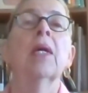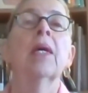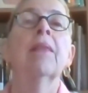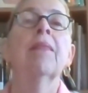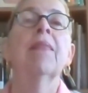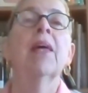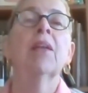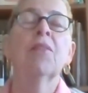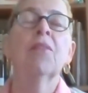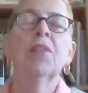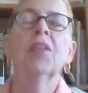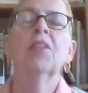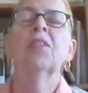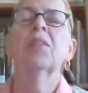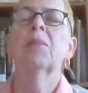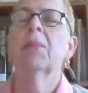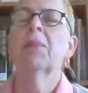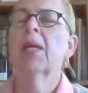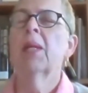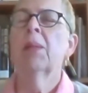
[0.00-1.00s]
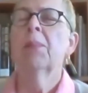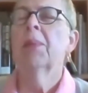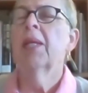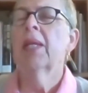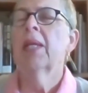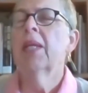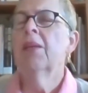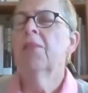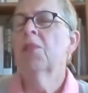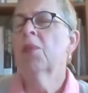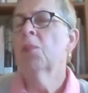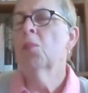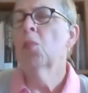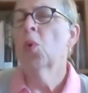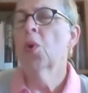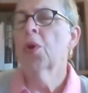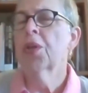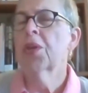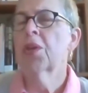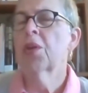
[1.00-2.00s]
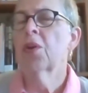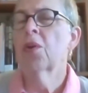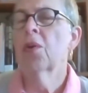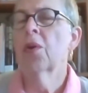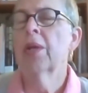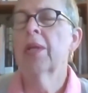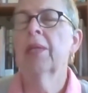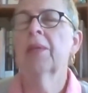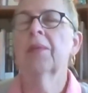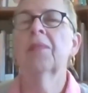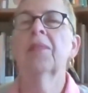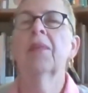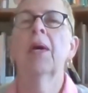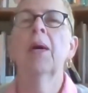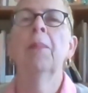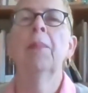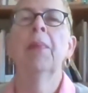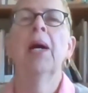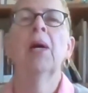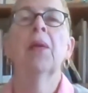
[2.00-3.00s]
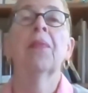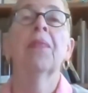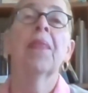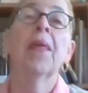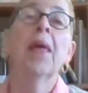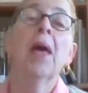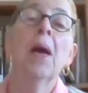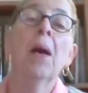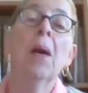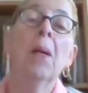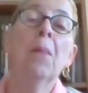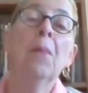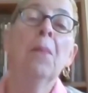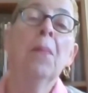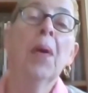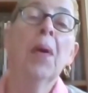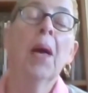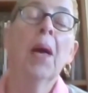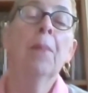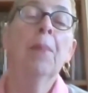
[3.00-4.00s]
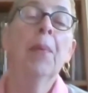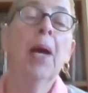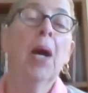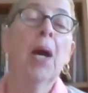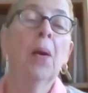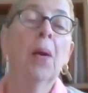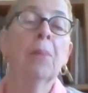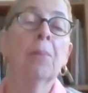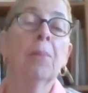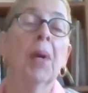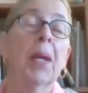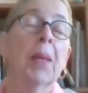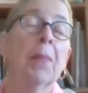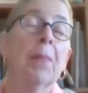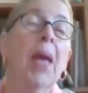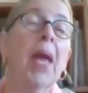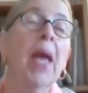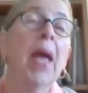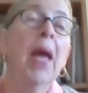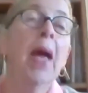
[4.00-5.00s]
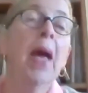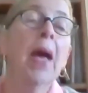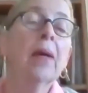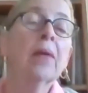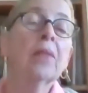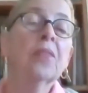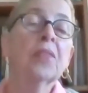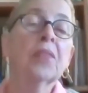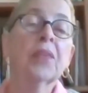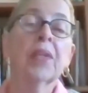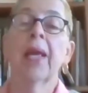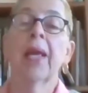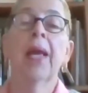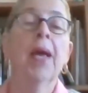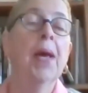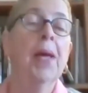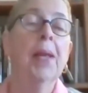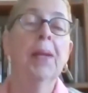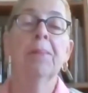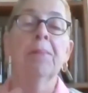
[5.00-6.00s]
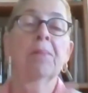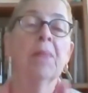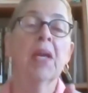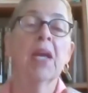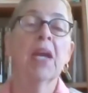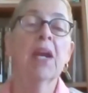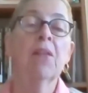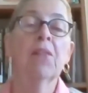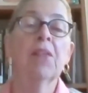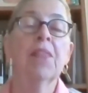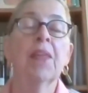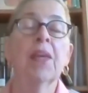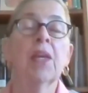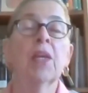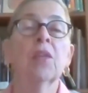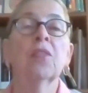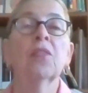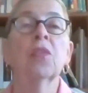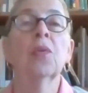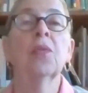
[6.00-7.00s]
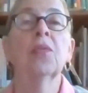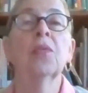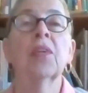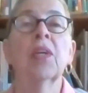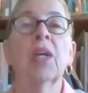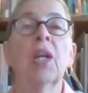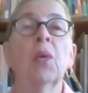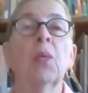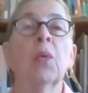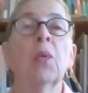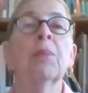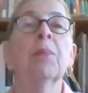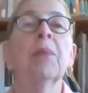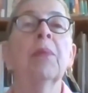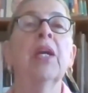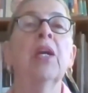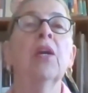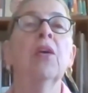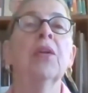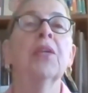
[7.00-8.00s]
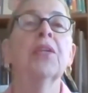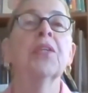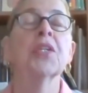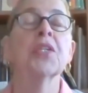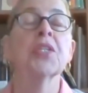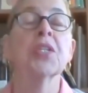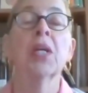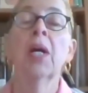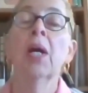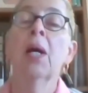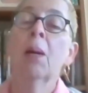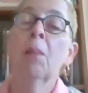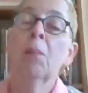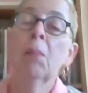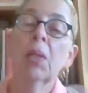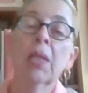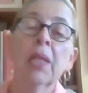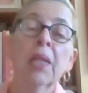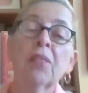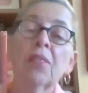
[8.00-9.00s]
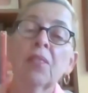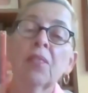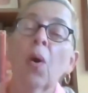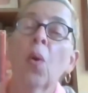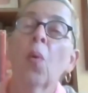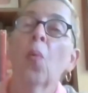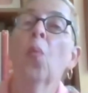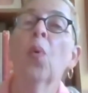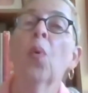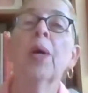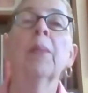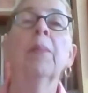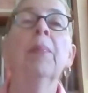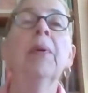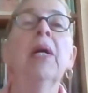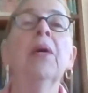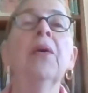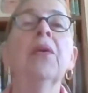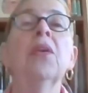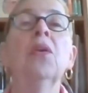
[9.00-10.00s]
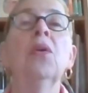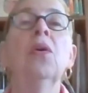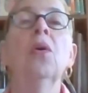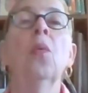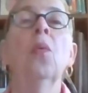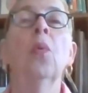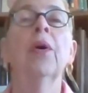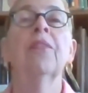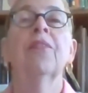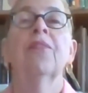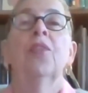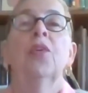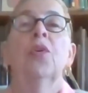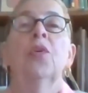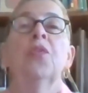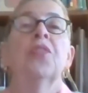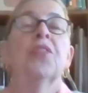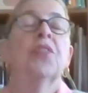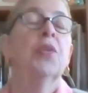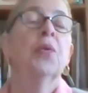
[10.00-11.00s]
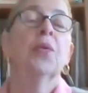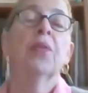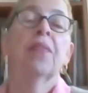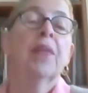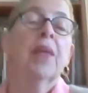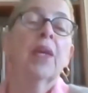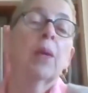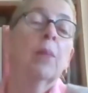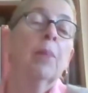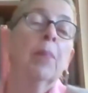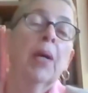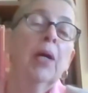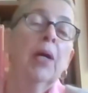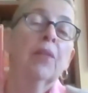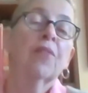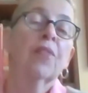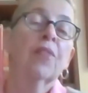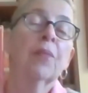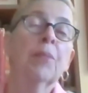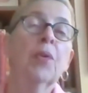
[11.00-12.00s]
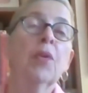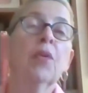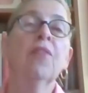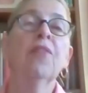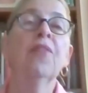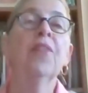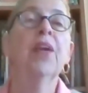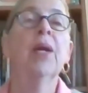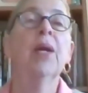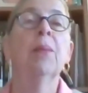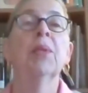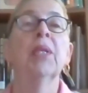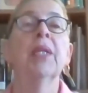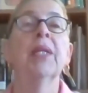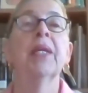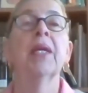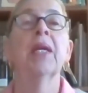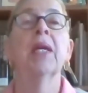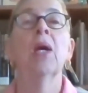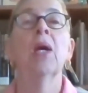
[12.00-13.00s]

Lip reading: That visit made me even more curious about them, about my past, and everything associated with my heritage. Melissa, what about you? What foods do you think about from your family?